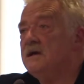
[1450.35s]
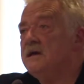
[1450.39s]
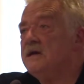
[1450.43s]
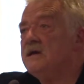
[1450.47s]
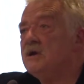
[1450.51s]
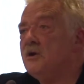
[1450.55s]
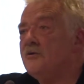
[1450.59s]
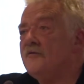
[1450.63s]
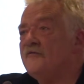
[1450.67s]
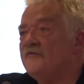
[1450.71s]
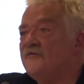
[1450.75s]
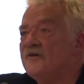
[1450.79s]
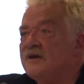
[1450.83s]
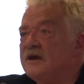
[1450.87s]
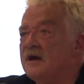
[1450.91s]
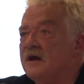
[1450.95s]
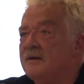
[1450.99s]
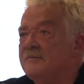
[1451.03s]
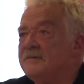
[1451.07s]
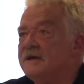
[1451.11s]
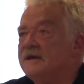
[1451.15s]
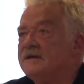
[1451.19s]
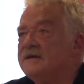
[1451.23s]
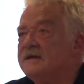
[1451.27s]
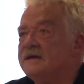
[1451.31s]
No
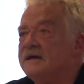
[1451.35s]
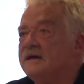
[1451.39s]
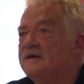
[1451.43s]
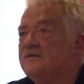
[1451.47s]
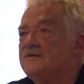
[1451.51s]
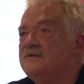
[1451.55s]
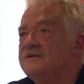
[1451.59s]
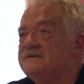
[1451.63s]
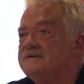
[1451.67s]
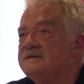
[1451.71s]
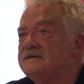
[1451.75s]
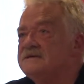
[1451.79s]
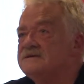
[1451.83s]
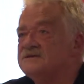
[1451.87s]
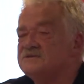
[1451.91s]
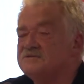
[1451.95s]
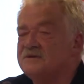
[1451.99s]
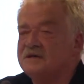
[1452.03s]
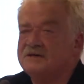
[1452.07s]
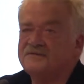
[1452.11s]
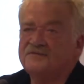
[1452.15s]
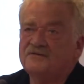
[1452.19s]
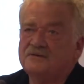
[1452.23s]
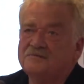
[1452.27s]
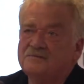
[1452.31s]
phenomenon can resist
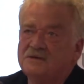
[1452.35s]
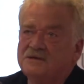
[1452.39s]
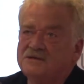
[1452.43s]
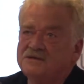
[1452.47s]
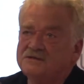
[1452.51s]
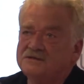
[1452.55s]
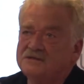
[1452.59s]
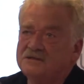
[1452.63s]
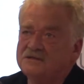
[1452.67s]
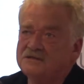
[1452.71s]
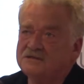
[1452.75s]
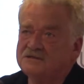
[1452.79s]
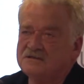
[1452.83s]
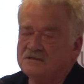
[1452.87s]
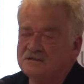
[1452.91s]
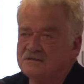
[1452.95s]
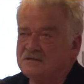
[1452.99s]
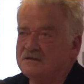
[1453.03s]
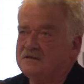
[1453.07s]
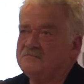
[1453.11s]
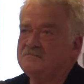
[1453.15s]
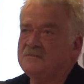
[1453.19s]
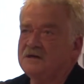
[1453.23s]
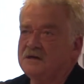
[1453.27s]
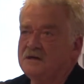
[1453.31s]
transformation in
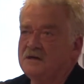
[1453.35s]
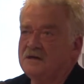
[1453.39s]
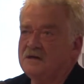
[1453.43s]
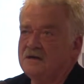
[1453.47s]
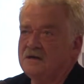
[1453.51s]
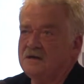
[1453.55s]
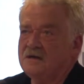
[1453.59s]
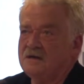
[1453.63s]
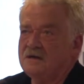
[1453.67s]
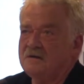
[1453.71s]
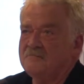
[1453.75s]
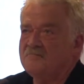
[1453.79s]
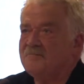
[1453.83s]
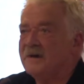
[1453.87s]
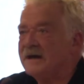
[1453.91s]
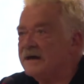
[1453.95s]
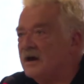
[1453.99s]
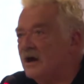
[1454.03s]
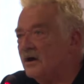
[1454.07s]
time, but